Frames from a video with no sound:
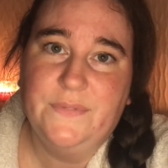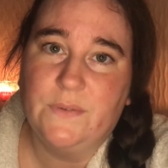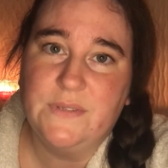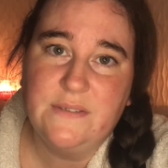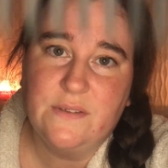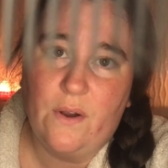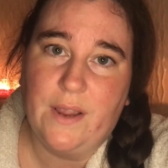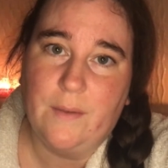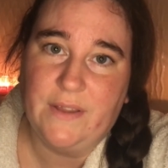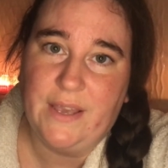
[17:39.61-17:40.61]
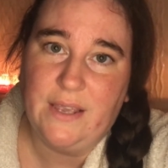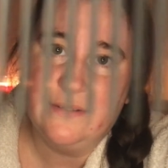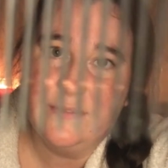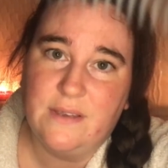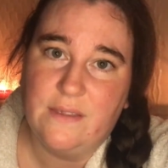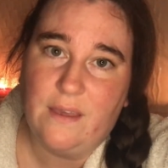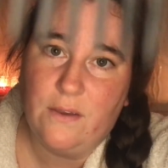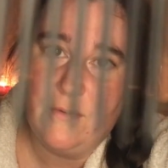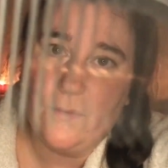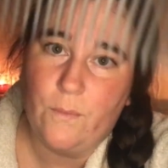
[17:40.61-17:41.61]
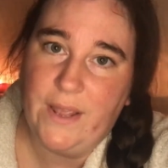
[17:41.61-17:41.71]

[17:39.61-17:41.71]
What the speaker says: Don't say sorry I'm late. Say thank you for